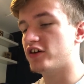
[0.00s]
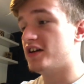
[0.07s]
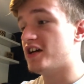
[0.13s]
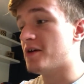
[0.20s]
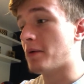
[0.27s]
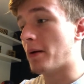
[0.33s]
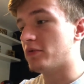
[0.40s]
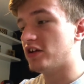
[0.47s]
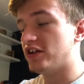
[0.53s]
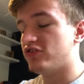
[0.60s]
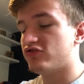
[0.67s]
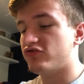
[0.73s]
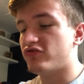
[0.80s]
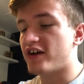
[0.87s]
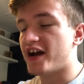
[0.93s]
And I'm gonna
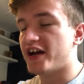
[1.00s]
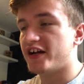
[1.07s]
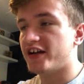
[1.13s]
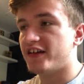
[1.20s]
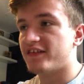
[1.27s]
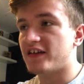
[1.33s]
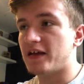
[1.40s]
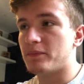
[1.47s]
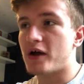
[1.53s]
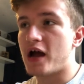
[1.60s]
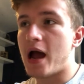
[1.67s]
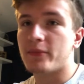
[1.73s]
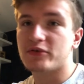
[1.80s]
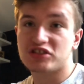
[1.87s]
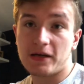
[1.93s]
like try this like
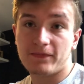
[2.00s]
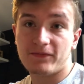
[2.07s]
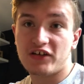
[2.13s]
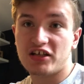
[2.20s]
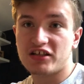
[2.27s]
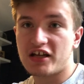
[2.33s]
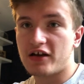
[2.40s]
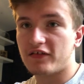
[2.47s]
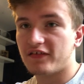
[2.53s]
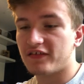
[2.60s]
parmesan jam thing now,